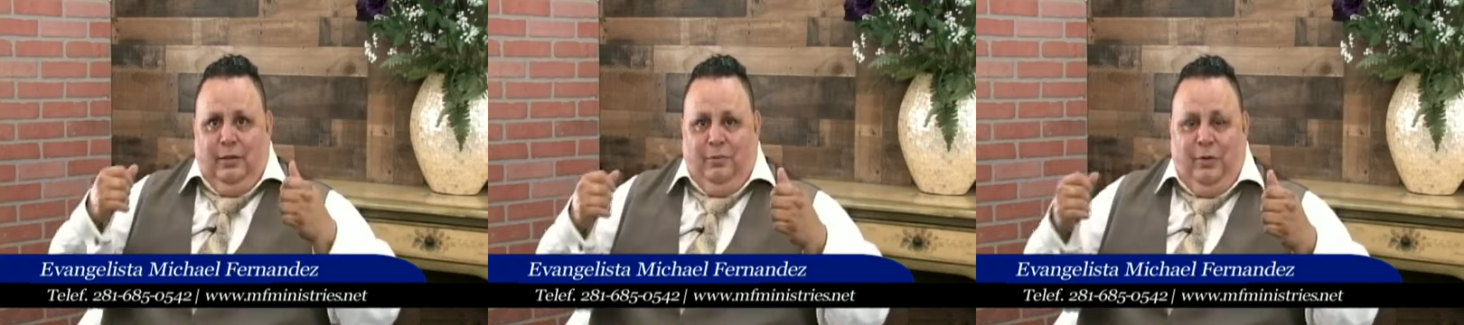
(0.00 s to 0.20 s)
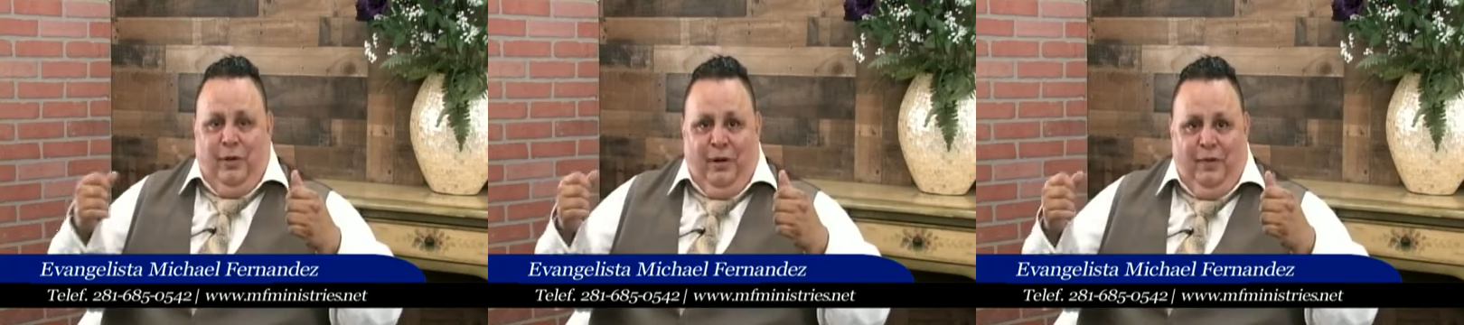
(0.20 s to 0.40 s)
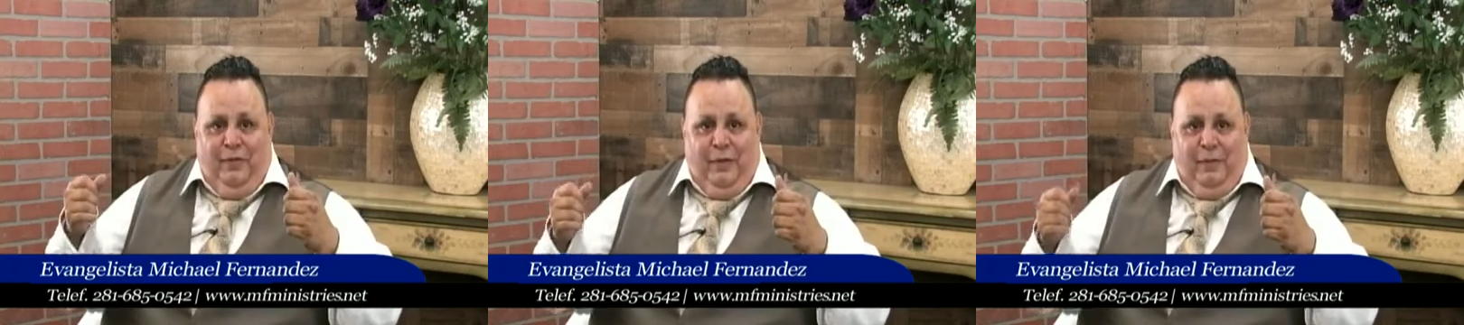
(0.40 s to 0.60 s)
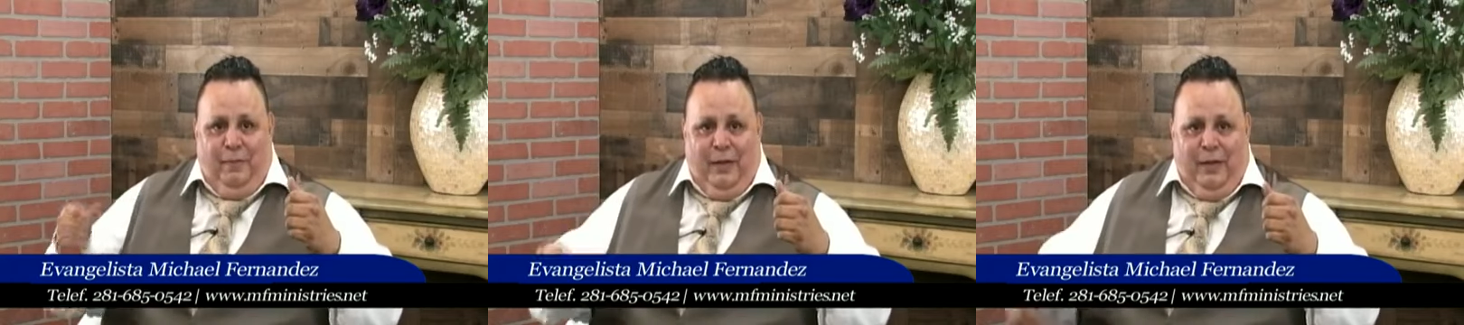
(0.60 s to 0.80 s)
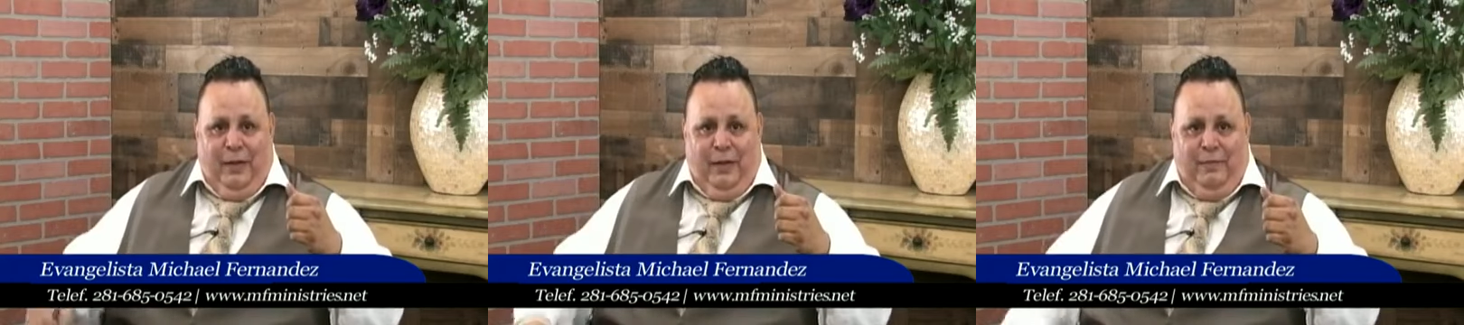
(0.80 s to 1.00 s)
Where have you
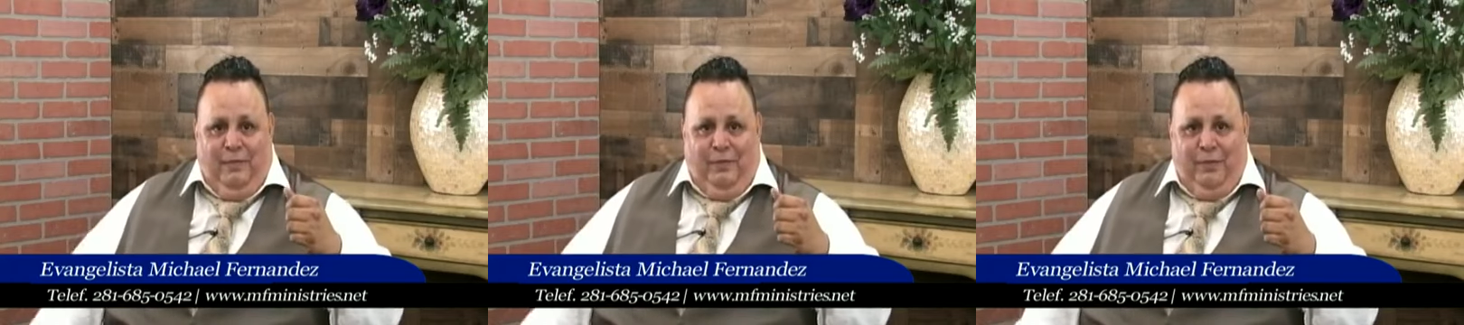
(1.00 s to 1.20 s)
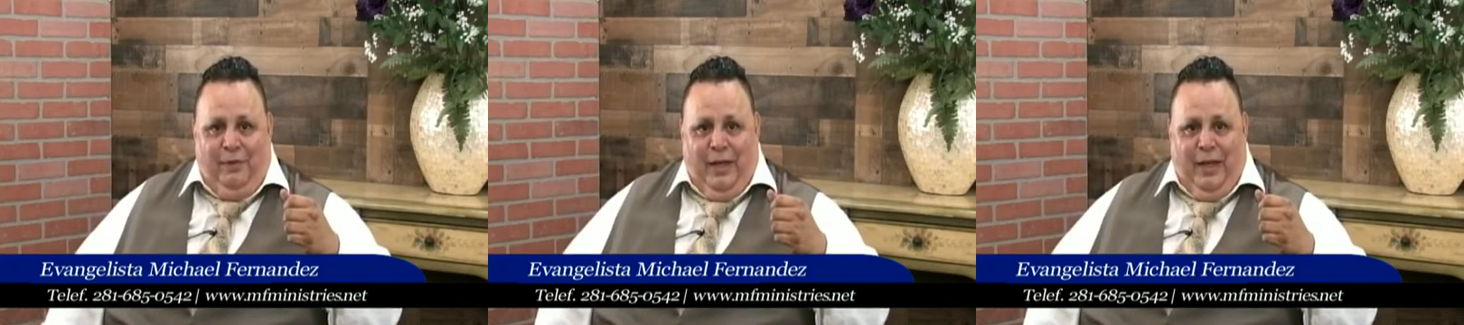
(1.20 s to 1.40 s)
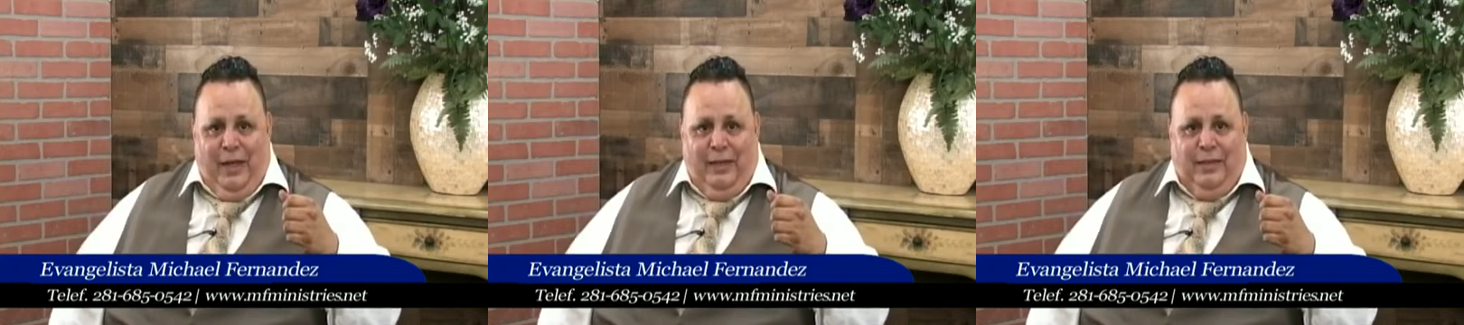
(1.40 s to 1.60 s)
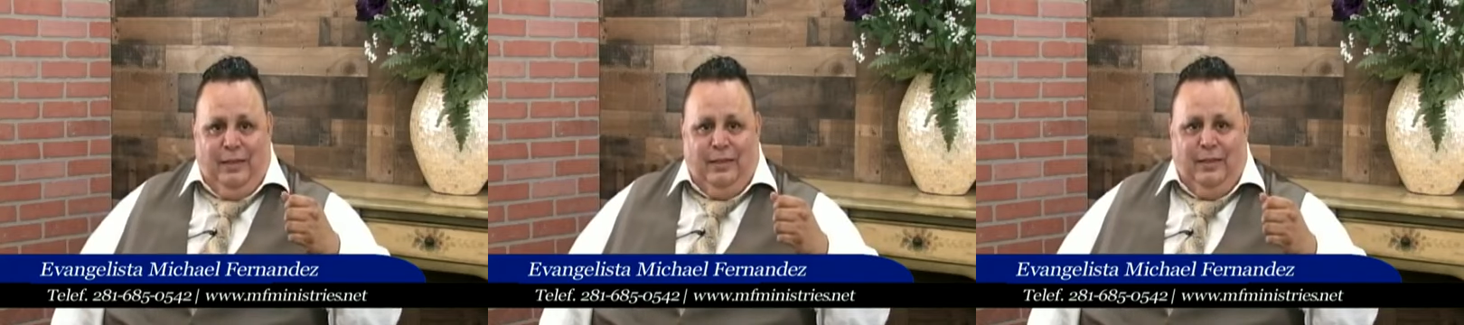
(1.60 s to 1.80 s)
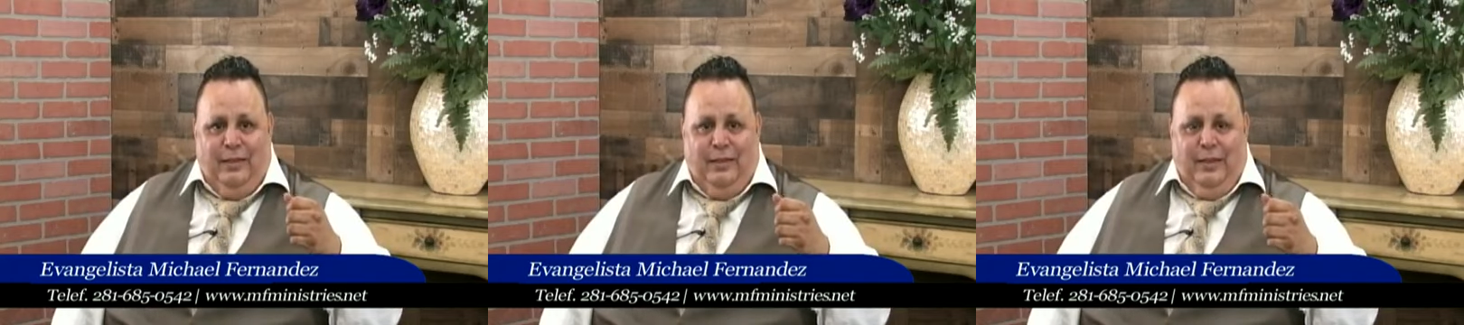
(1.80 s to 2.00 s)
been,
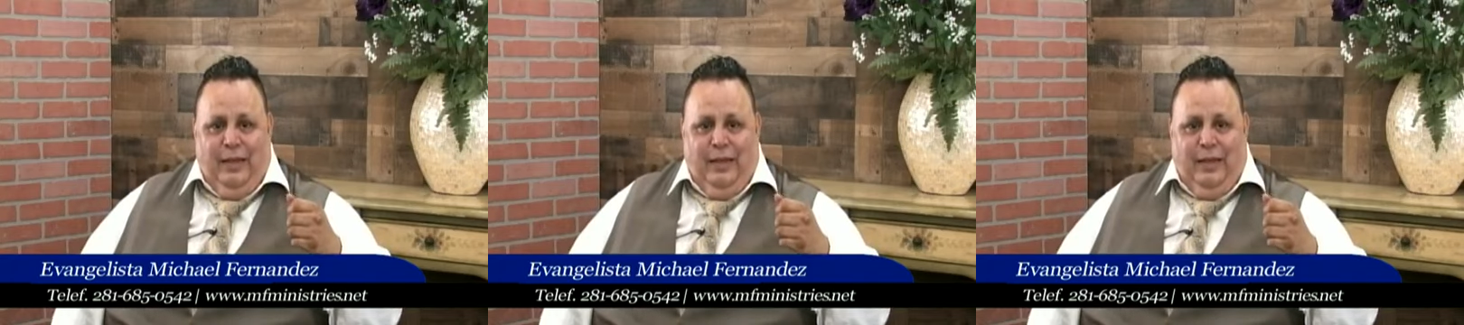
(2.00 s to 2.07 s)
Fernandez?